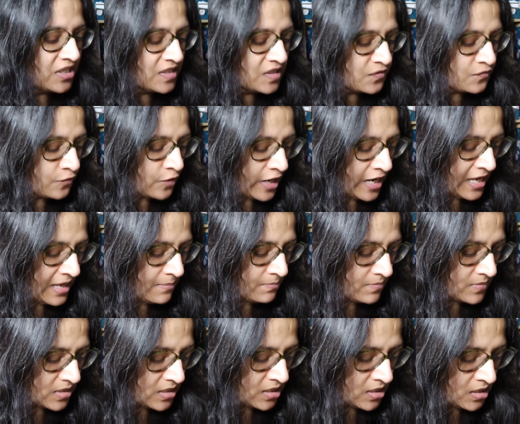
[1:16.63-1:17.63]
It's
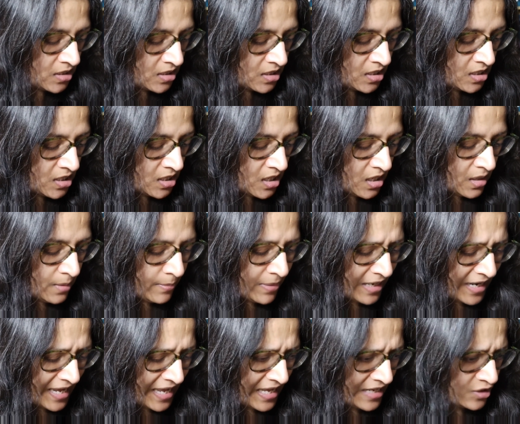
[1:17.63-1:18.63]
framed,
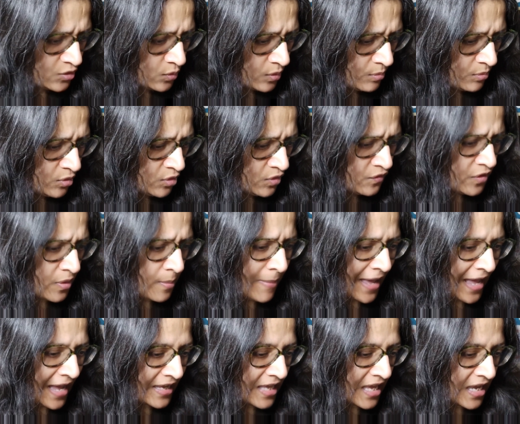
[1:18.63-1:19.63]
but I had to remove the
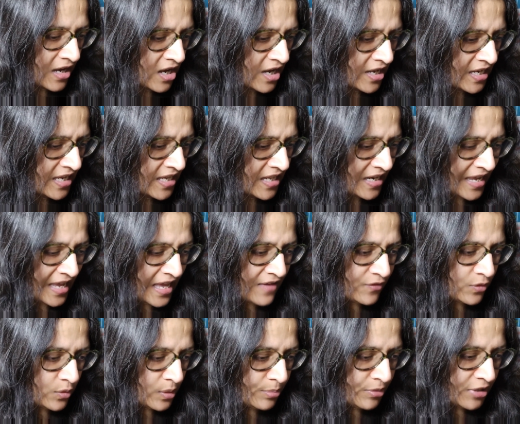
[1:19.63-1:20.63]
backing on it, and I
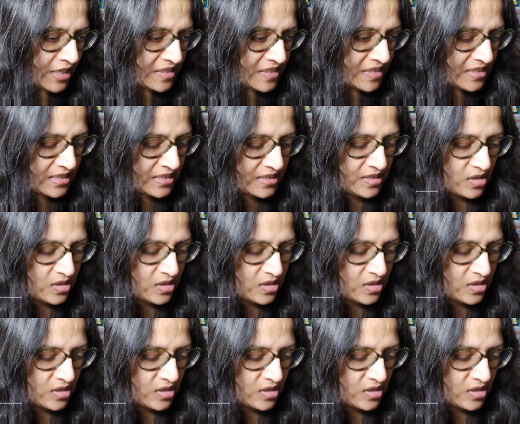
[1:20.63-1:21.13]
haven't replaced it,